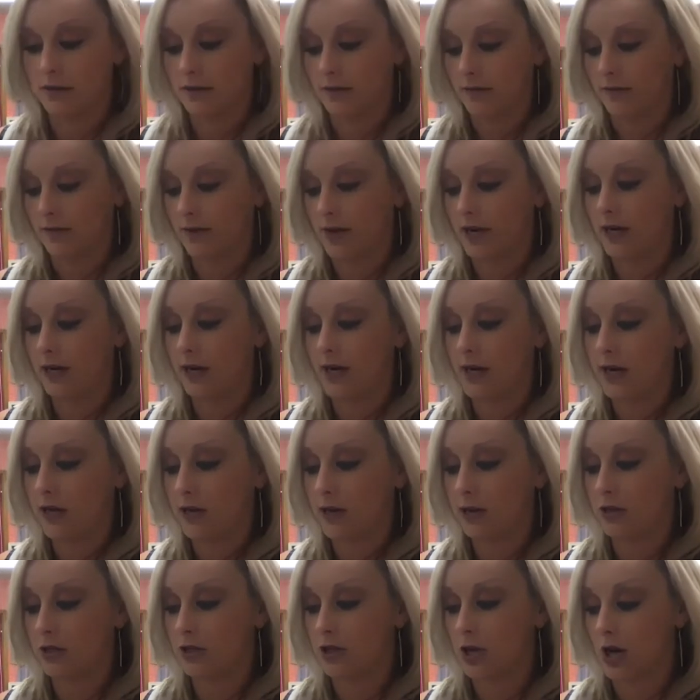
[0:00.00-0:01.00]
very
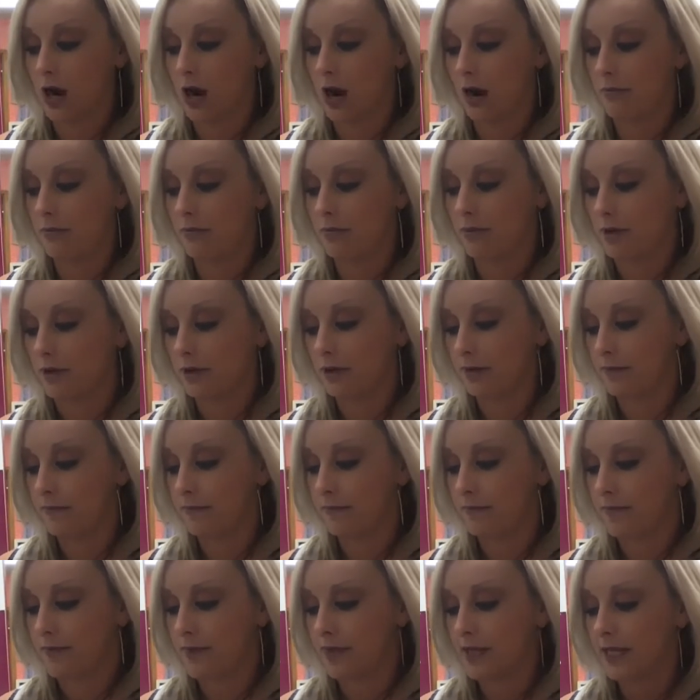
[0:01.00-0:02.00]
good job.
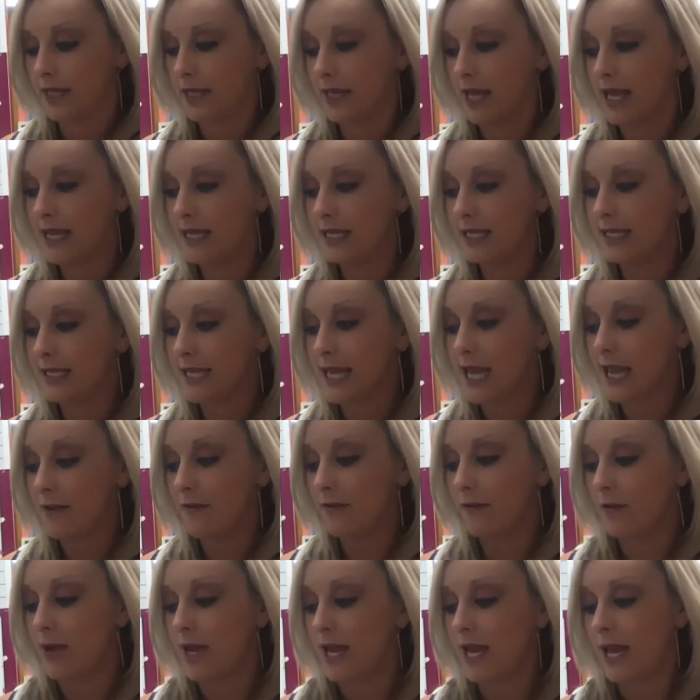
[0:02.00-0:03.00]
Let's see
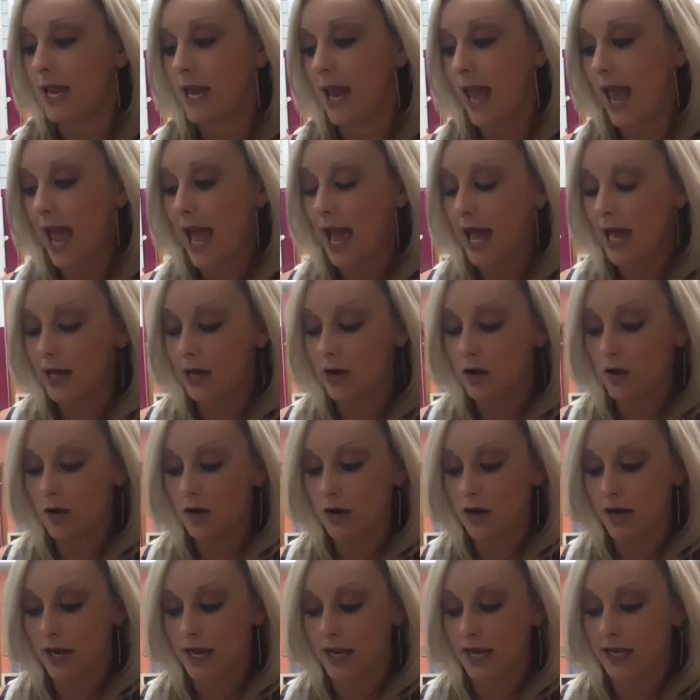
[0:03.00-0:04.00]
if we can add
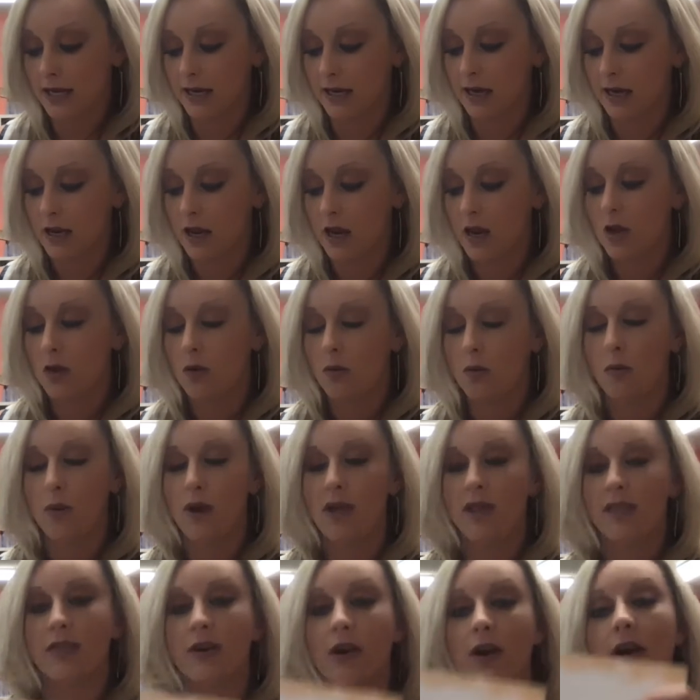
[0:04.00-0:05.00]
on
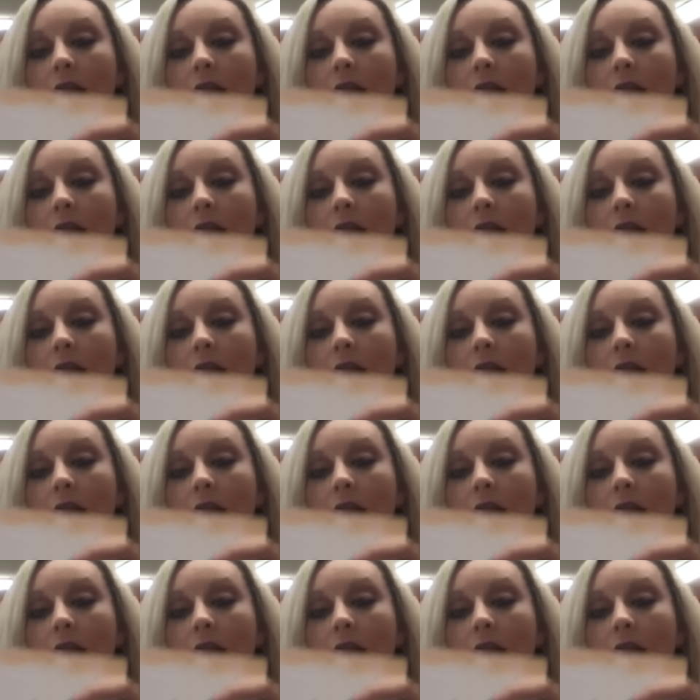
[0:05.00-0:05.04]
with our